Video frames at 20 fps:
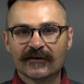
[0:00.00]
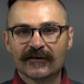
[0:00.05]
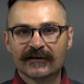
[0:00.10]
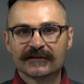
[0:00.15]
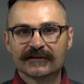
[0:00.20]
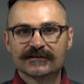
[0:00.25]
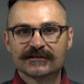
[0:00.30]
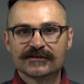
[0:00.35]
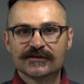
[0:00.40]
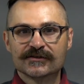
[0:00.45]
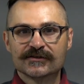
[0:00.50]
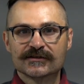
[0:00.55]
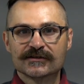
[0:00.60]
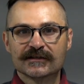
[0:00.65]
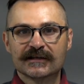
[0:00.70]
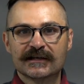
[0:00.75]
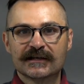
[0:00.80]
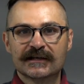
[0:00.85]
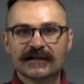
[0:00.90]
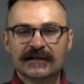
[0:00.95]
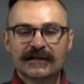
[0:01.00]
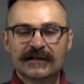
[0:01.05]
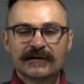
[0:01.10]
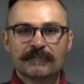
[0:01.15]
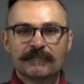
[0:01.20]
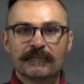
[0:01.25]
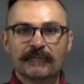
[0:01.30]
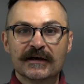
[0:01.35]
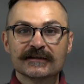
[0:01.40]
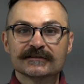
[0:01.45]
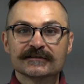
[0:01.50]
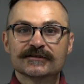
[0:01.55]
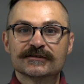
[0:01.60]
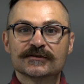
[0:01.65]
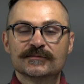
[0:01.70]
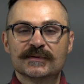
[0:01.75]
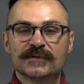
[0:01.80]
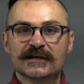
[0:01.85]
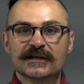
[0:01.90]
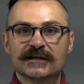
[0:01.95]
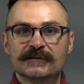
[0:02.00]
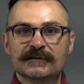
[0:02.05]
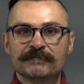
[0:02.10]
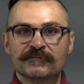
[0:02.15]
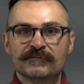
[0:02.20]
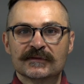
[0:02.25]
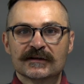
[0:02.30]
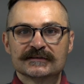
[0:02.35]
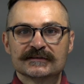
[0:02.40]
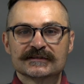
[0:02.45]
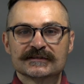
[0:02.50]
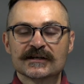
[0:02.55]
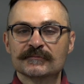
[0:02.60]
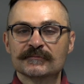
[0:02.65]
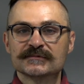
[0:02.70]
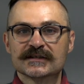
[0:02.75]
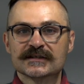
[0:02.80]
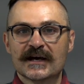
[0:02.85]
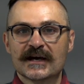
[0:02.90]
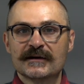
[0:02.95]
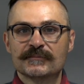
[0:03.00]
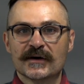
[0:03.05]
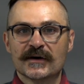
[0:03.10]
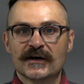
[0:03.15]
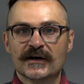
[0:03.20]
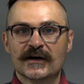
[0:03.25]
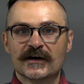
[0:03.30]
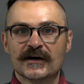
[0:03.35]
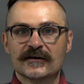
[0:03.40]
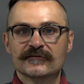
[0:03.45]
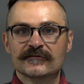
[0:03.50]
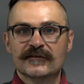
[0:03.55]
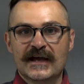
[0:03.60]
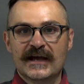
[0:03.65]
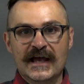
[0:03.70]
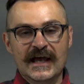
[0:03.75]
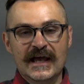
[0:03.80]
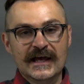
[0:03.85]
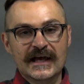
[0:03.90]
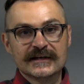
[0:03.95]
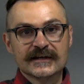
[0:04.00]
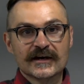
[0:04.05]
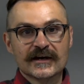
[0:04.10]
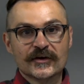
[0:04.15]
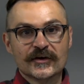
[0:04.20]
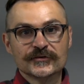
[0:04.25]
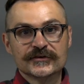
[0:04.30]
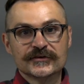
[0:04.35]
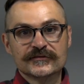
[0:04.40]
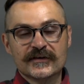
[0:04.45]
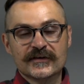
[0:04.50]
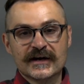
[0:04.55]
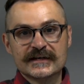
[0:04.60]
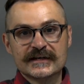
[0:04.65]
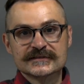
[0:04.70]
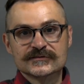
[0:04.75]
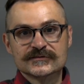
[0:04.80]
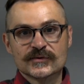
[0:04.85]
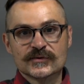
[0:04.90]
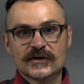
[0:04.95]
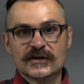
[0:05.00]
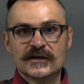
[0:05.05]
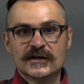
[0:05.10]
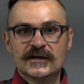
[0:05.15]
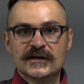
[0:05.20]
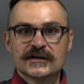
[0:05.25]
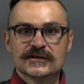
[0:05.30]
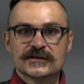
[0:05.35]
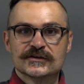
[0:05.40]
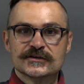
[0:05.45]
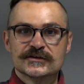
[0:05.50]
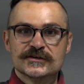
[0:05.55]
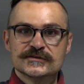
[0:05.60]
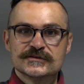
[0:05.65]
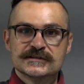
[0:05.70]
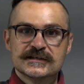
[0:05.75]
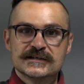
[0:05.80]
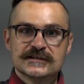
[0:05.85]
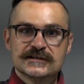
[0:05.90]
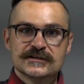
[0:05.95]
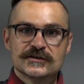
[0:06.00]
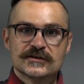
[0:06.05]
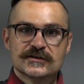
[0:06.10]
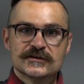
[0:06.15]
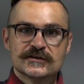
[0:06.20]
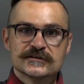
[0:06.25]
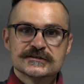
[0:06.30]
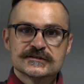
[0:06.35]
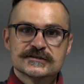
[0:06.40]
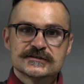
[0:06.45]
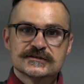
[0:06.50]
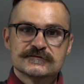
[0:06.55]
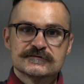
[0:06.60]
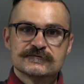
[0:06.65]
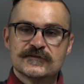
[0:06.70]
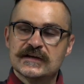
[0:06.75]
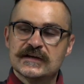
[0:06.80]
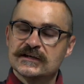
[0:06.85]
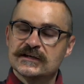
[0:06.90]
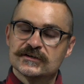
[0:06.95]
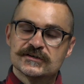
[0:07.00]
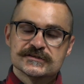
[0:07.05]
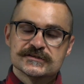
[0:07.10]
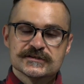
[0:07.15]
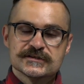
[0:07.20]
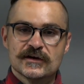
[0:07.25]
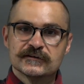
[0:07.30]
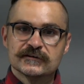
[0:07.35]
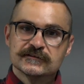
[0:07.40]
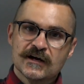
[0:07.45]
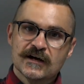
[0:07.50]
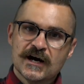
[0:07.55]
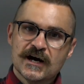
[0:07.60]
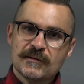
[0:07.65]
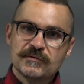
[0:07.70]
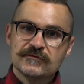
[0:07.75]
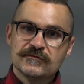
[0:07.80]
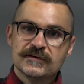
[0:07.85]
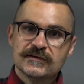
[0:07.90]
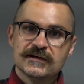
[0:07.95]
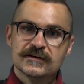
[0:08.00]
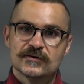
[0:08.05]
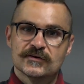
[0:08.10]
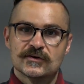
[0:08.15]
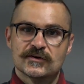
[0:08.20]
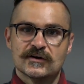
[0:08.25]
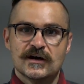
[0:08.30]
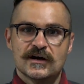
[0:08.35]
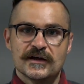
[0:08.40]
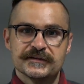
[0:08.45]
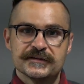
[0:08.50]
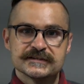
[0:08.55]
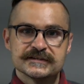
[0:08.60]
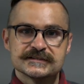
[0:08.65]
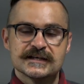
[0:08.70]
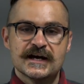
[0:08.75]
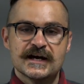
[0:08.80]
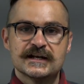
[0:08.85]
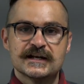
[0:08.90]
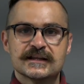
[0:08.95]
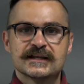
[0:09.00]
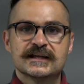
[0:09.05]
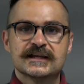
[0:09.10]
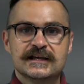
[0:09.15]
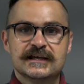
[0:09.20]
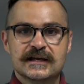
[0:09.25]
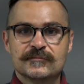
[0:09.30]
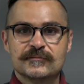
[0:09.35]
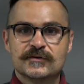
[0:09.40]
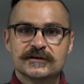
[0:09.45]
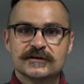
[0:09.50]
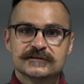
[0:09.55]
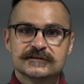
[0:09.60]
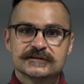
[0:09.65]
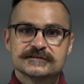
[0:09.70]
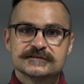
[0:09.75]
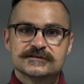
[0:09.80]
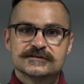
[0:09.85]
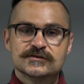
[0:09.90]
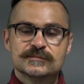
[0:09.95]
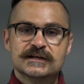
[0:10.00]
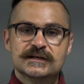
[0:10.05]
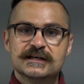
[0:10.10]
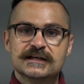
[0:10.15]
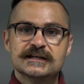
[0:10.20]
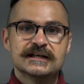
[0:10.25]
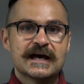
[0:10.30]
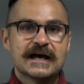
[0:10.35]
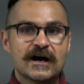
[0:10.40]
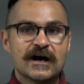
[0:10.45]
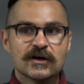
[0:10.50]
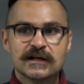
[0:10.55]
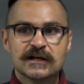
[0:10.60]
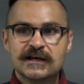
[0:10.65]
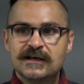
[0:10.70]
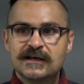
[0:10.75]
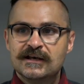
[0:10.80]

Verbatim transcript: It's usually meant to be some type of handheld device where you're using your fingers on top of it or on the side of the camera to zoom in and out.